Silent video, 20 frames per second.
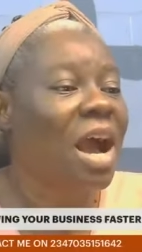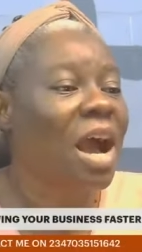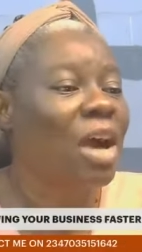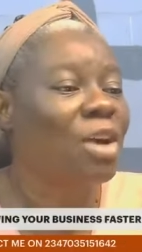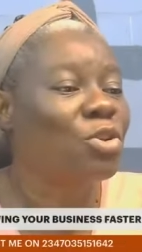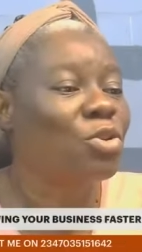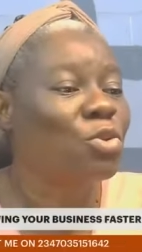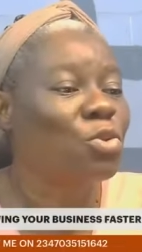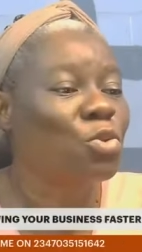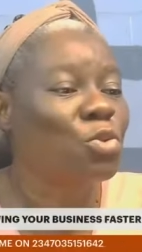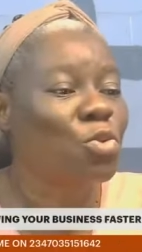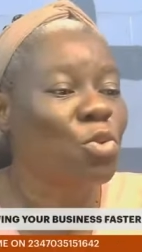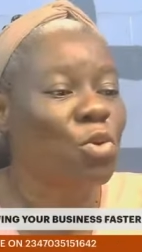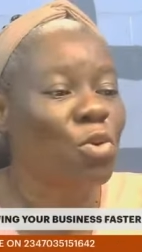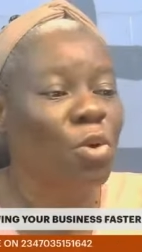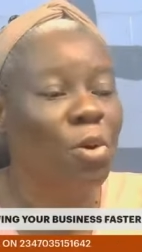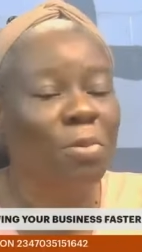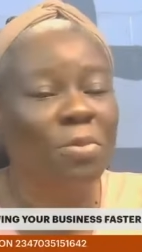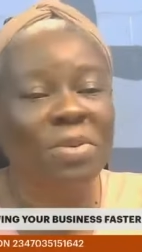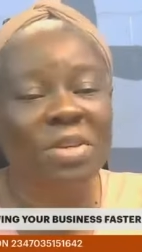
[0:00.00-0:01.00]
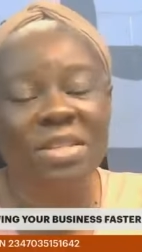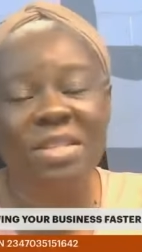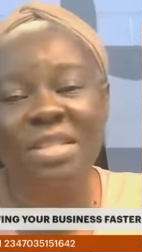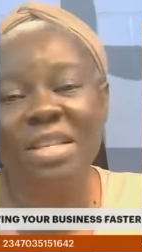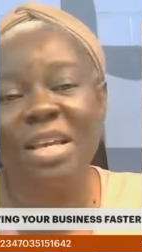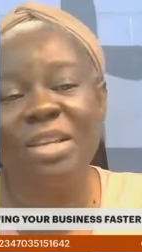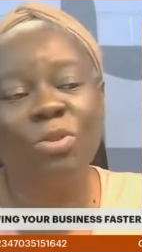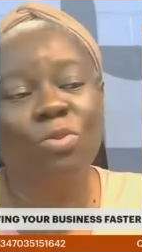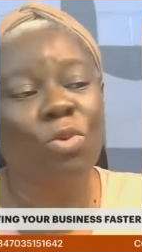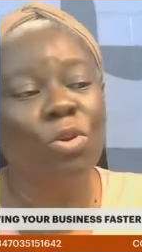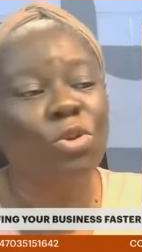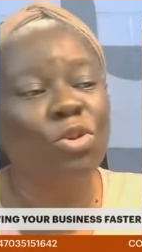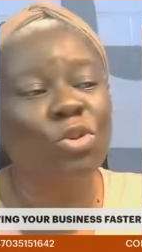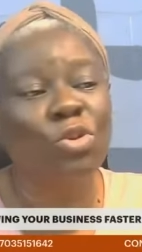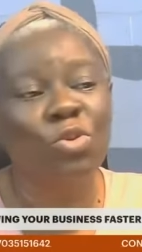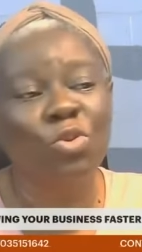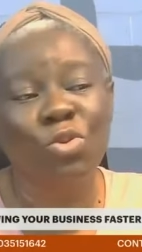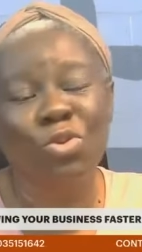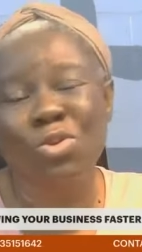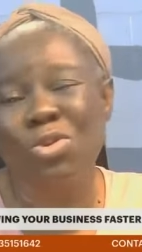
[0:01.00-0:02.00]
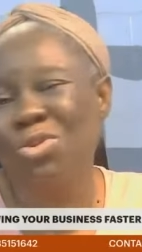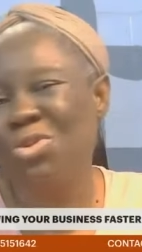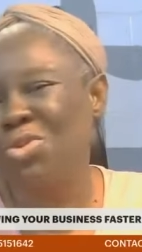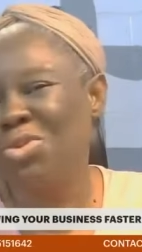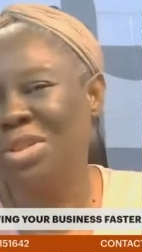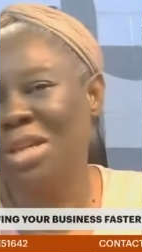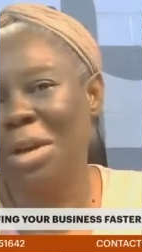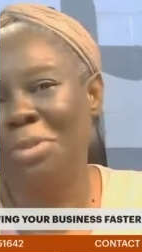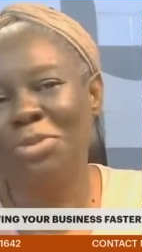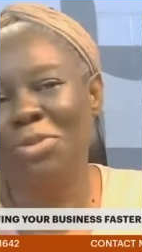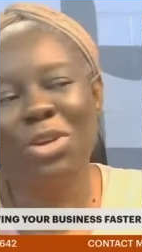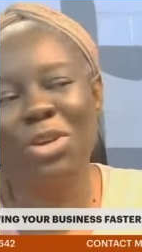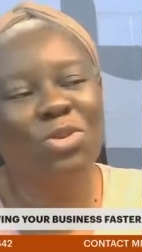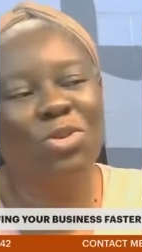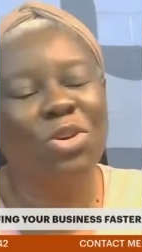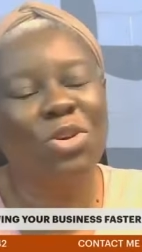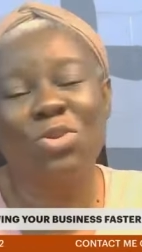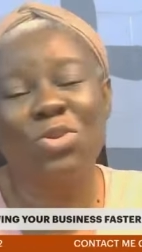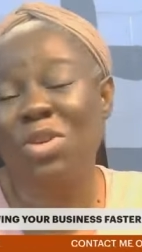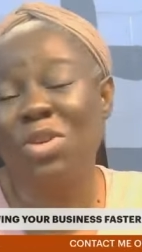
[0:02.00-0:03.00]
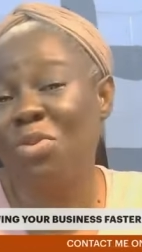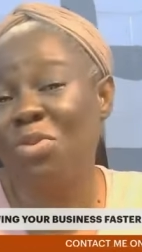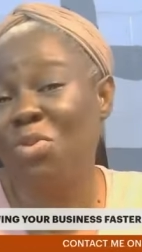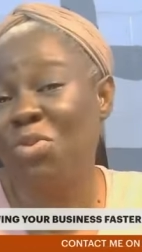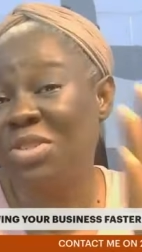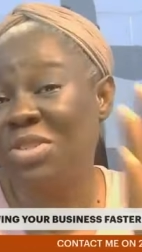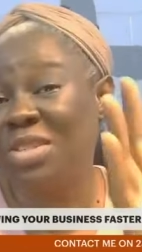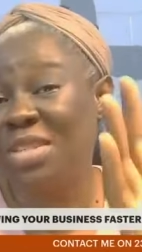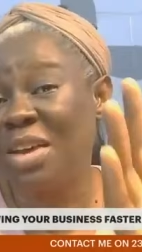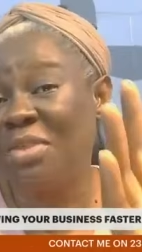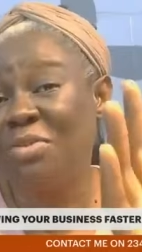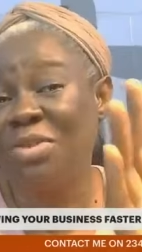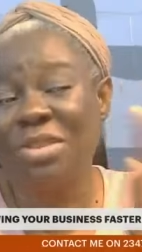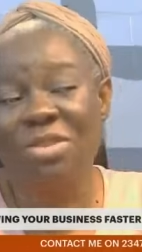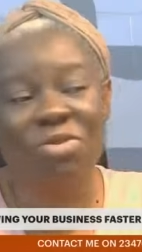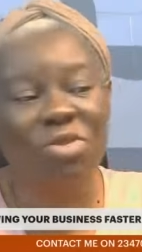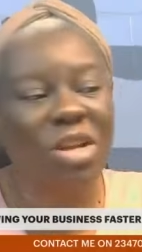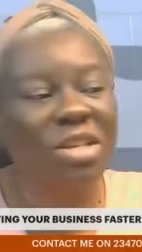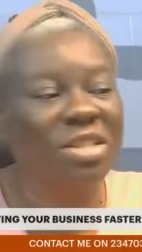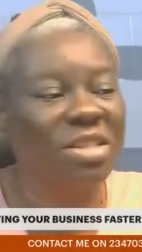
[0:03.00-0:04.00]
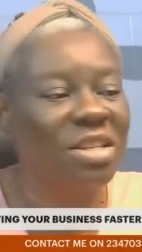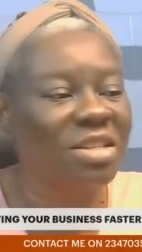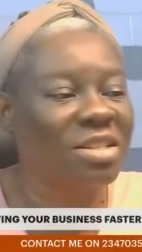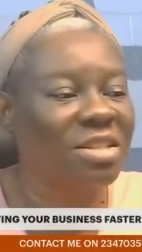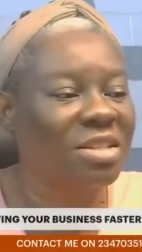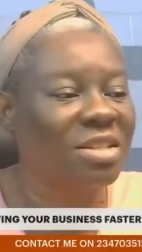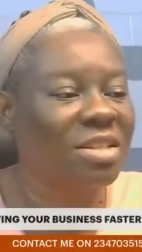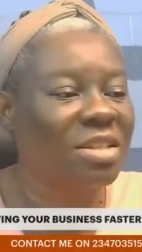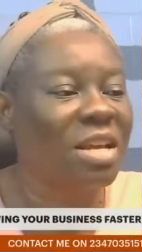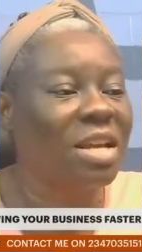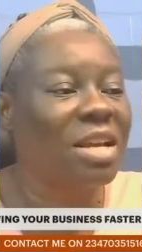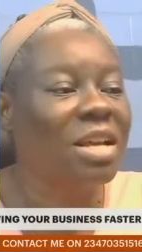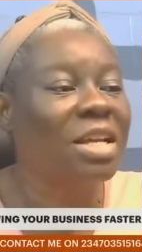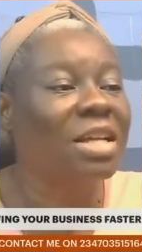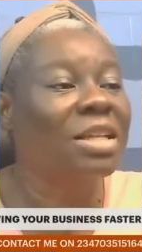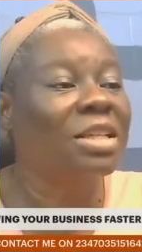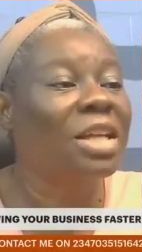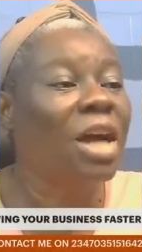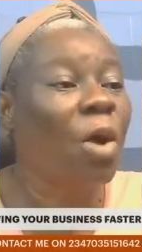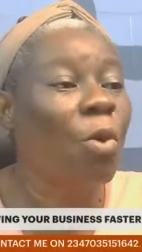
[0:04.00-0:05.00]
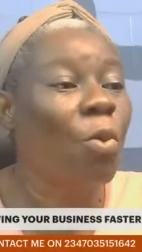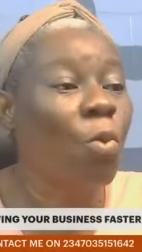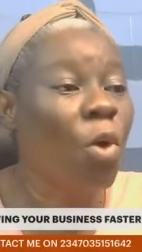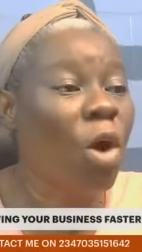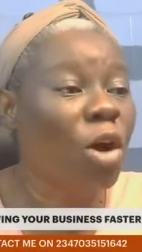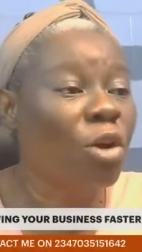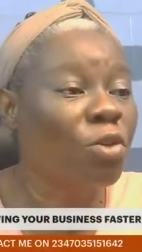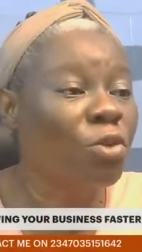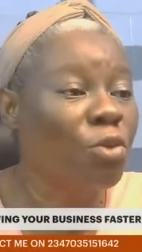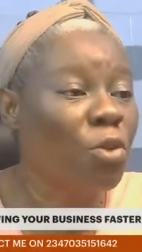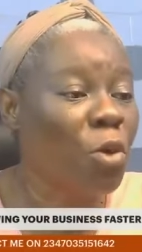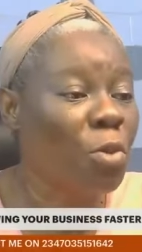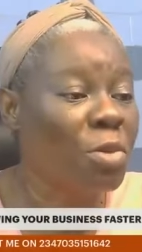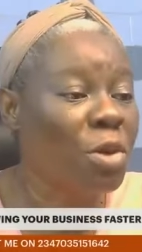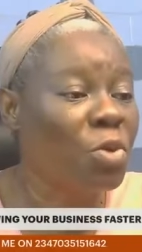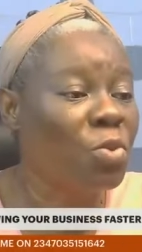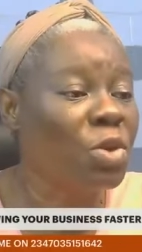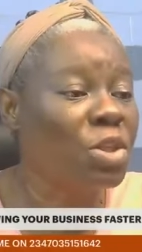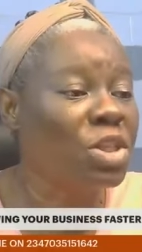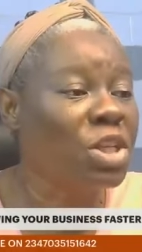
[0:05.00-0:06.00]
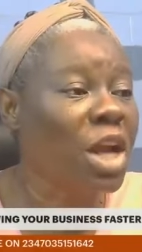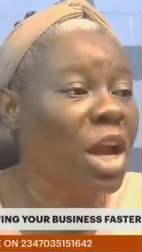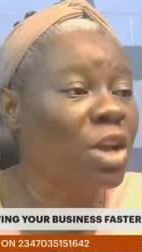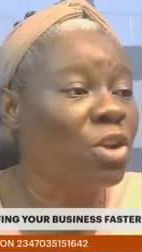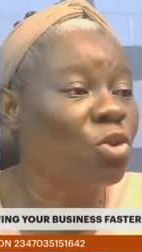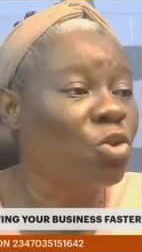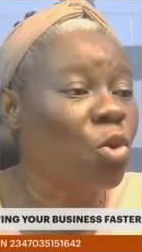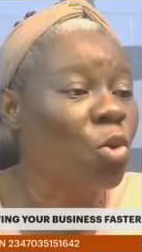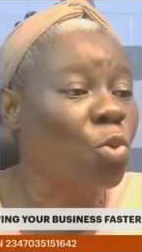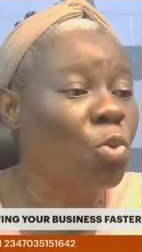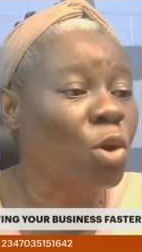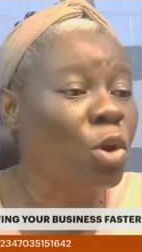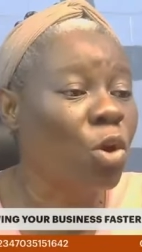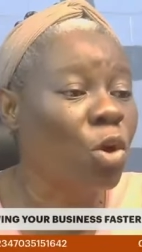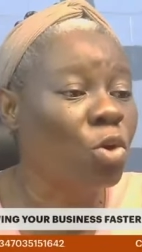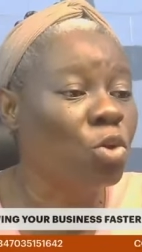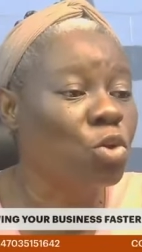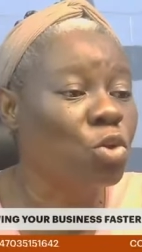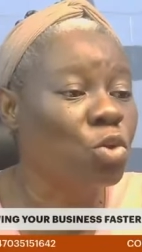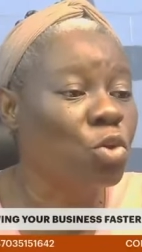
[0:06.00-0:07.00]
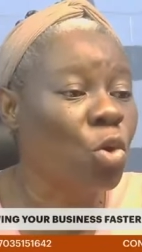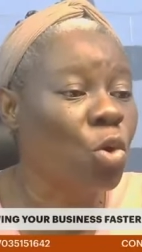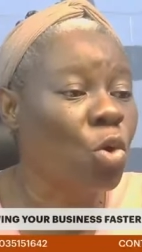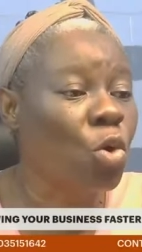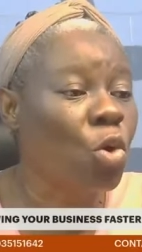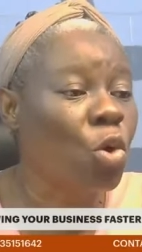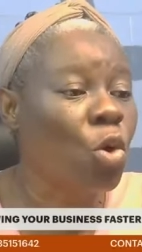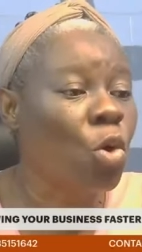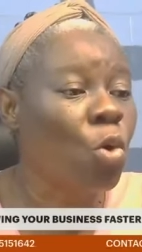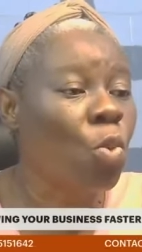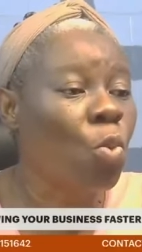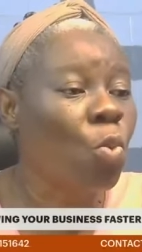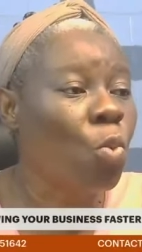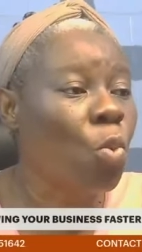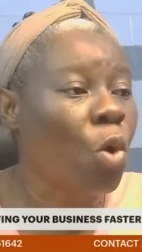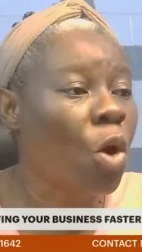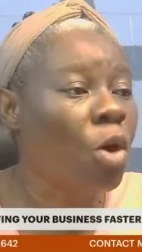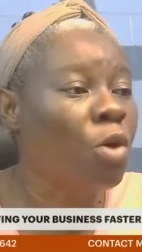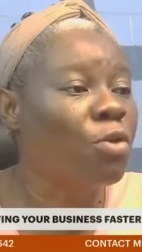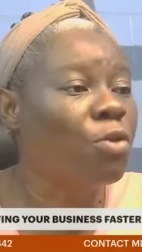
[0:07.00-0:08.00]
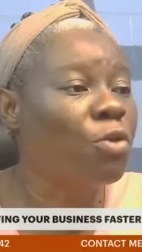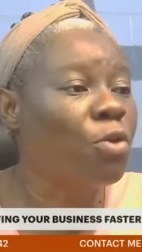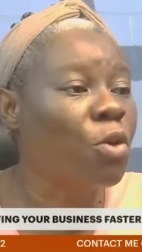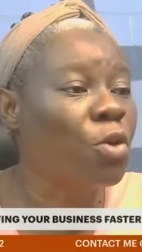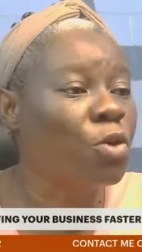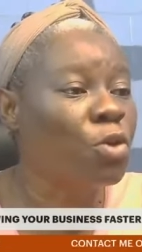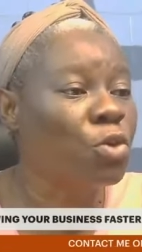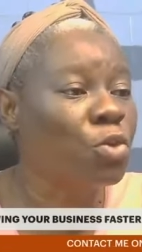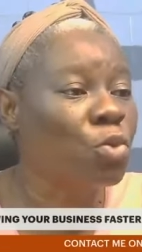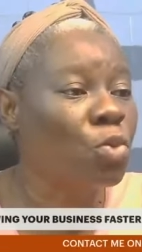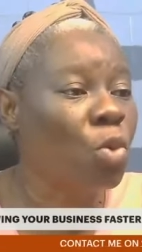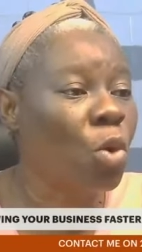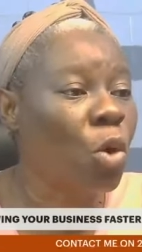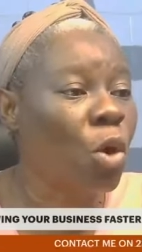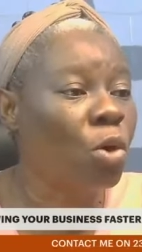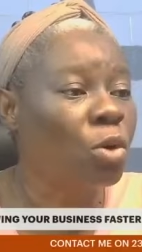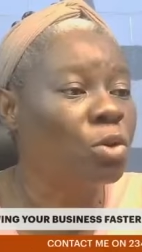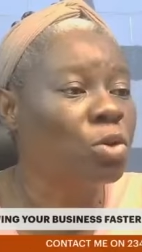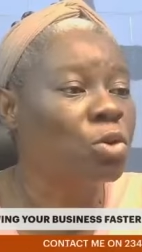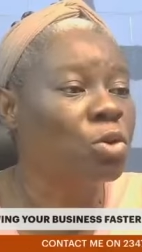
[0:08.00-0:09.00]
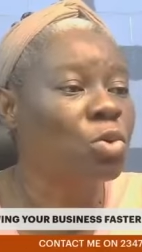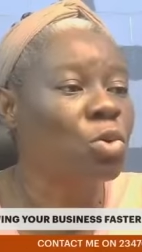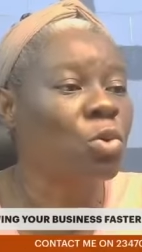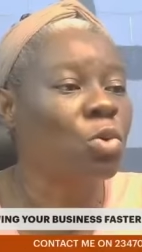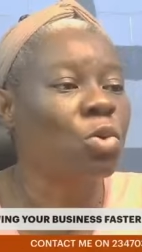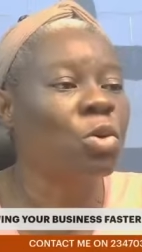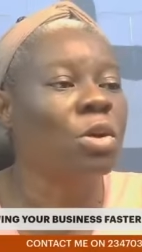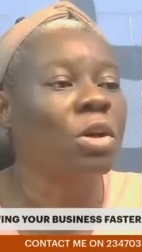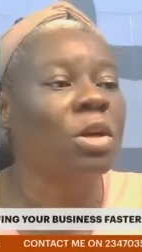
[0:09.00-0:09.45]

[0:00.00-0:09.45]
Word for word: How do you grow your business? What do you do? Today, I'm just going to give you seven strategies that worked for me, which I know will also work for you also.